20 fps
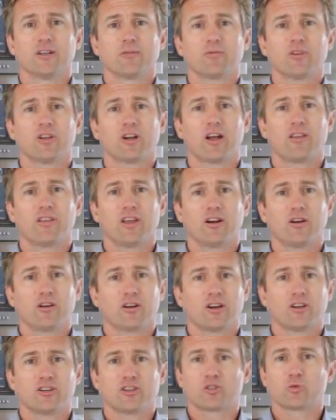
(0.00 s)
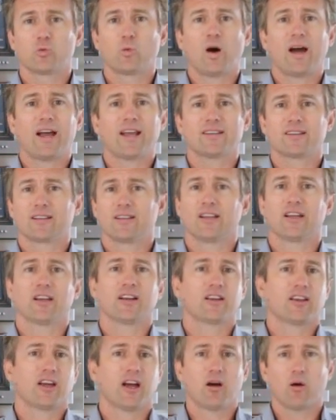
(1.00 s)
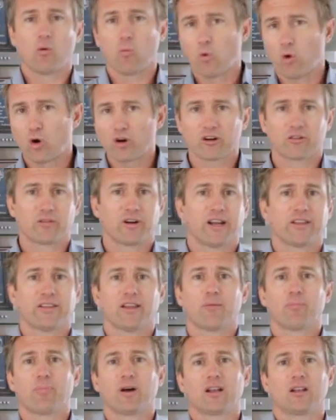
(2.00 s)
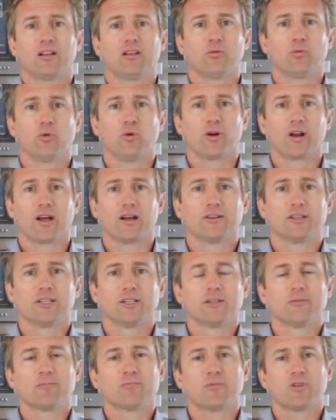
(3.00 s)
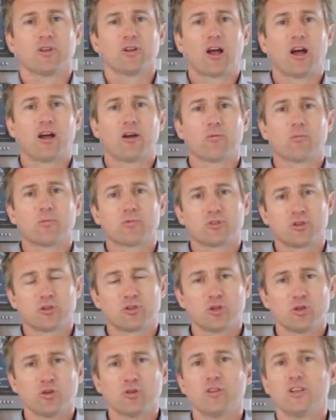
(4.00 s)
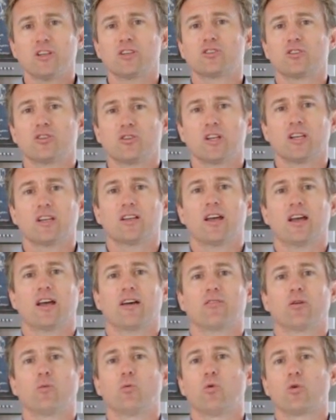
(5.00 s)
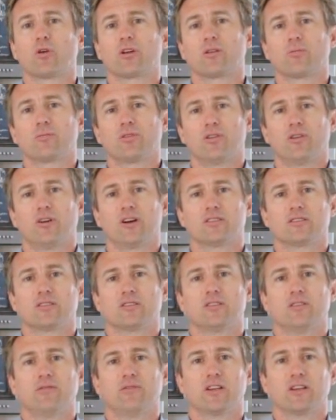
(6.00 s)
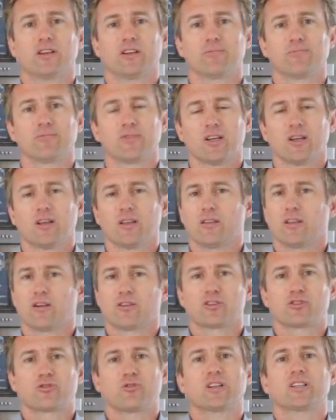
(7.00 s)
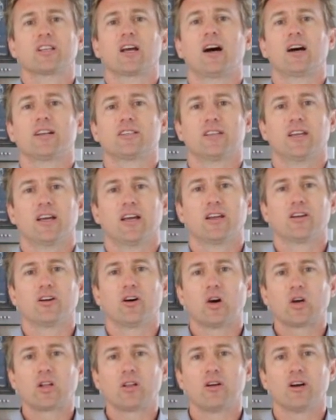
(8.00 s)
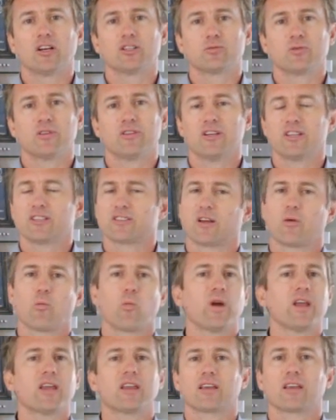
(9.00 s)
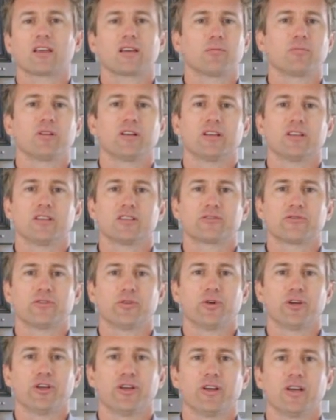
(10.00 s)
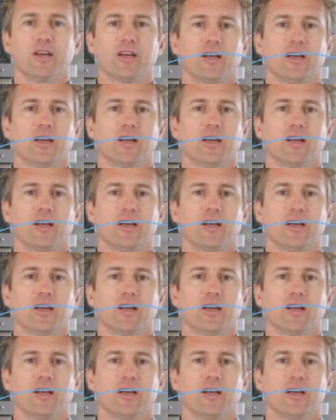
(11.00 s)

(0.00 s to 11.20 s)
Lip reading: You know, they're not going to just wait and let it go and walk around that puddle of water. You know, to do this, you need to have a water compliance certificate. There are strict RTA guidelines with this and we can complete this for you.